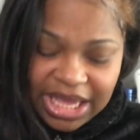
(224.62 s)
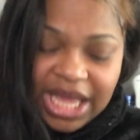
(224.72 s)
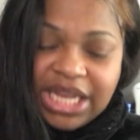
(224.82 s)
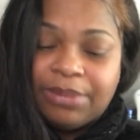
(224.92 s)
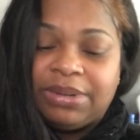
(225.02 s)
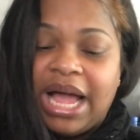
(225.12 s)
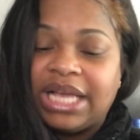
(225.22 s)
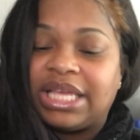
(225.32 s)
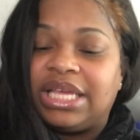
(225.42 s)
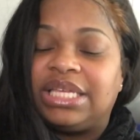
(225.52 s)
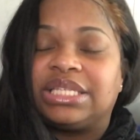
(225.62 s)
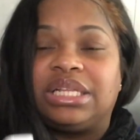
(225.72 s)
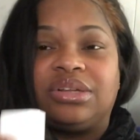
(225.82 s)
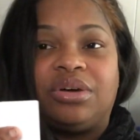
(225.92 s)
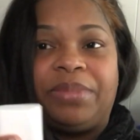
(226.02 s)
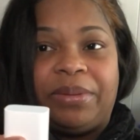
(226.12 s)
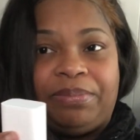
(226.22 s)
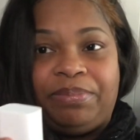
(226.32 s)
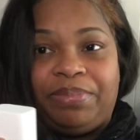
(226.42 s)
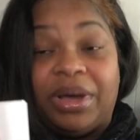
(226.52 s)
And the block is a little bit,
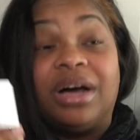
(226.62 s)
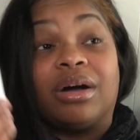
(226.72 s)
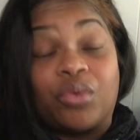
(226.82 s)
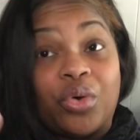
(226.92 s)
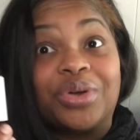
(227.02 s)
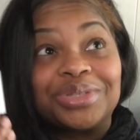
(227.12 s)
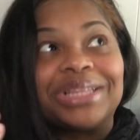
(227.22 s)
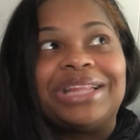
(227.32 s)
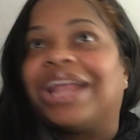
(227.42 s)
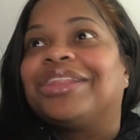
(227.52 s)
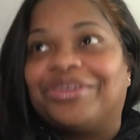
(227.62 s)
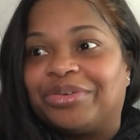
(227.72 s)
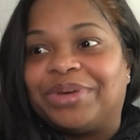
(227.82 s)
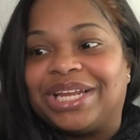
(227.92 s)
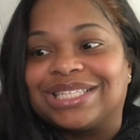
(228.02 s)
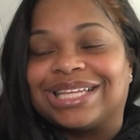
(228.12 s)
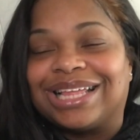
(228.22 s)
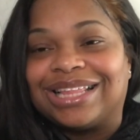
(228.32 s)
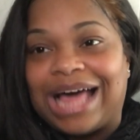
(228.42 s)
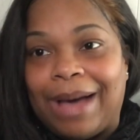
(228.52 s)
uh, of course, not a little bit, it's
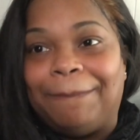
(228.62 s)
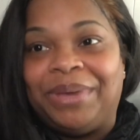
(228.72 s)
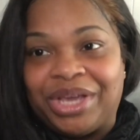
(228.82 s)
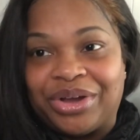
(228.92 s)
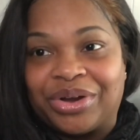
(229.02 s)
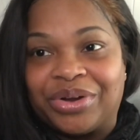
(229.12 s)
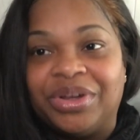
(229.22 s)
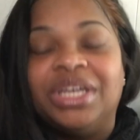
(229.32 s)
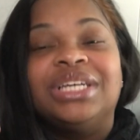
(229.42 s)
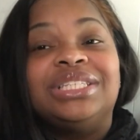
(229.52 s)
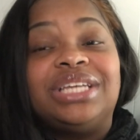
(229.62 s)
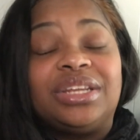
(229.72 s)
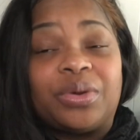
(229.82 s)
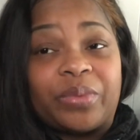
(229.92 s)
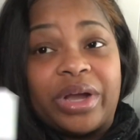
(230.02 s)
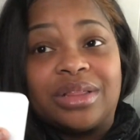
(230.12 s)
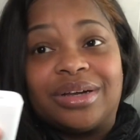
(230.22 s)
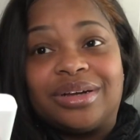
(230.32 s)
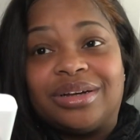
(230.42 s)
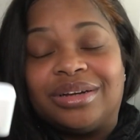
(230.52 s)
a lot bigger than the
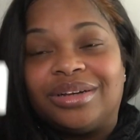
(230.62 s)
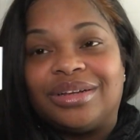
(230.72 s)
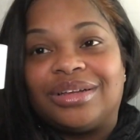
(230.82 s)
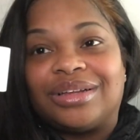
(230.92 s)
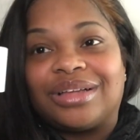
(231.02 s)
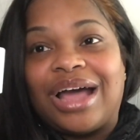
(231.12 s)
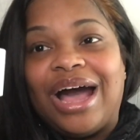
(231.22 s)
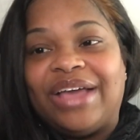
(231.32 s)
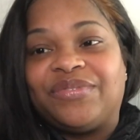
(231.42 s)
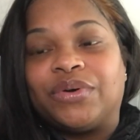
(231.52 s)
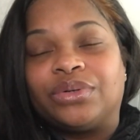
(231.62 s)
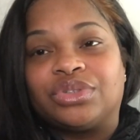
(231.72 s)
regular iPhone